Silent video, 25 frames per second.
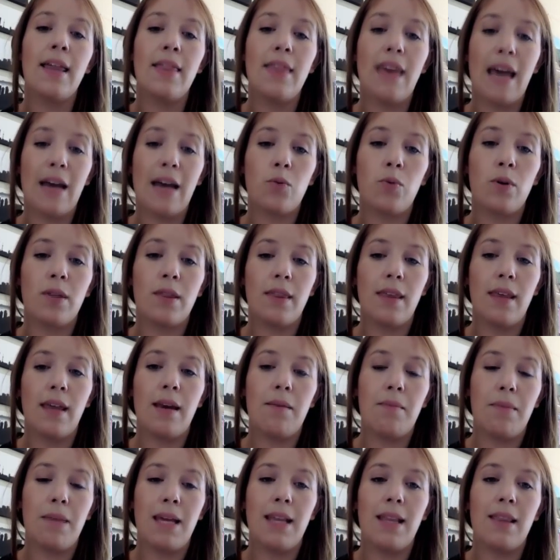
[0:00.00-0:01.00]
that would
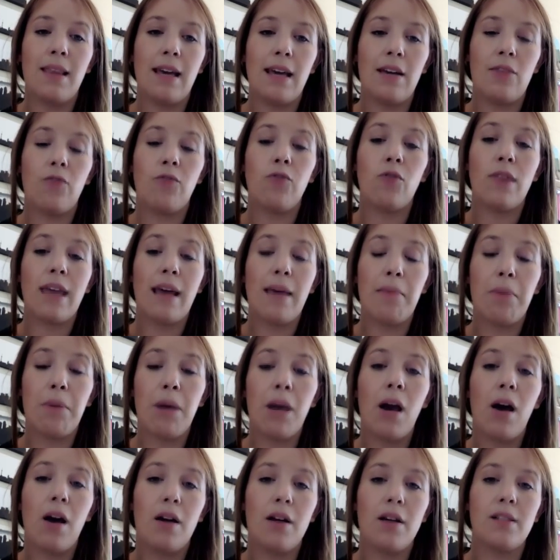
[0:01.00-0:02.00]
then mean that for that
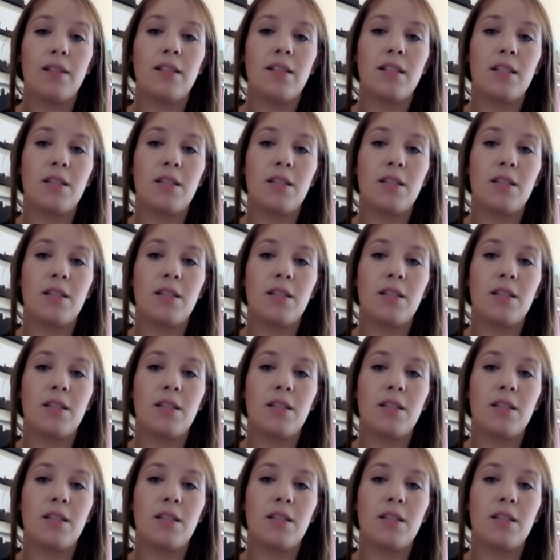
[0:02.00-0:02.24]
plant,